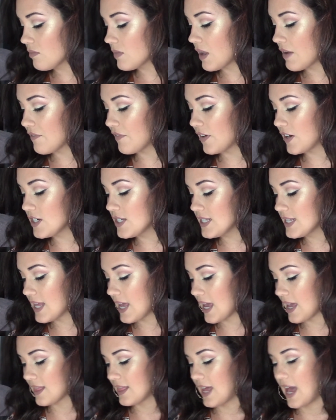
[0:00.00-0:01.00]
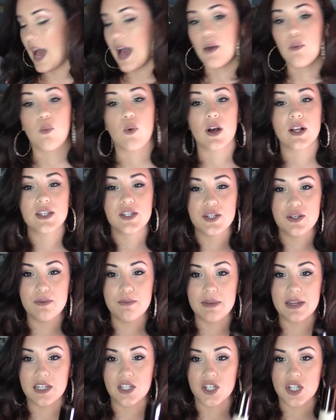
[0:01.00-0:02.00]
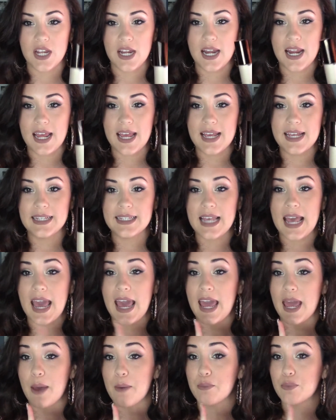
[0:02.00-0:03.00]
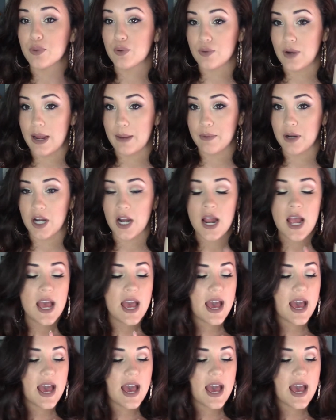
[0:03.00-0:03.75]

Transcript: First thing that I want to mention is a primer,